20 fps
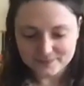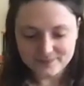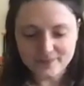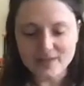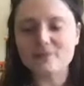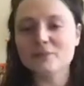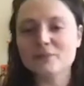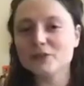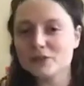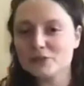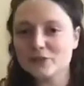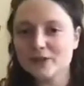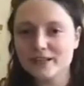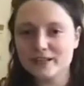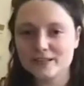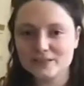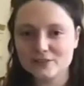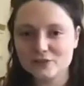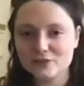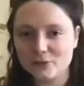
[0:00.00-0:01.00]
I'm gonna try
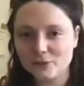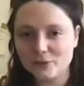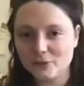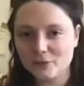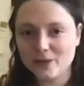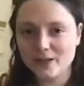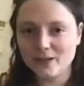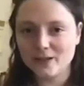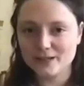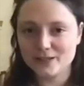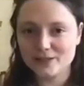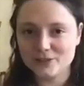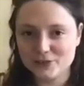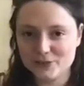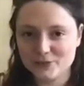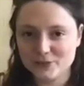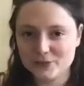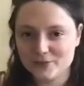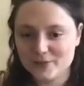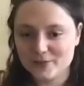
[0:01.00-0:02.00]
and talk while I
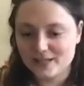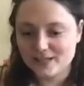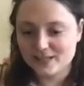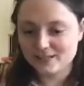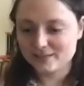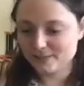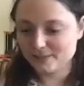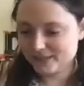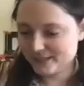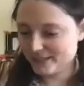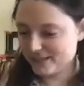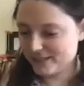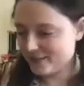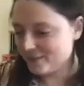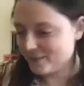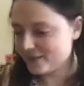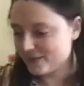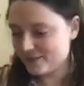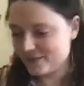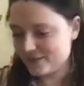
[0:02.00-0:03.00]
do the thing, but
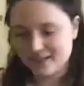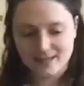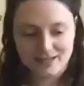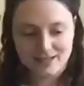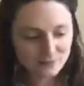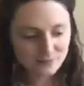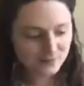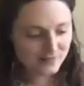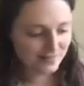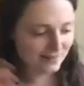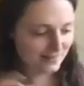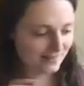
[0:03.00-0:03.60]
sometimes I get a bit.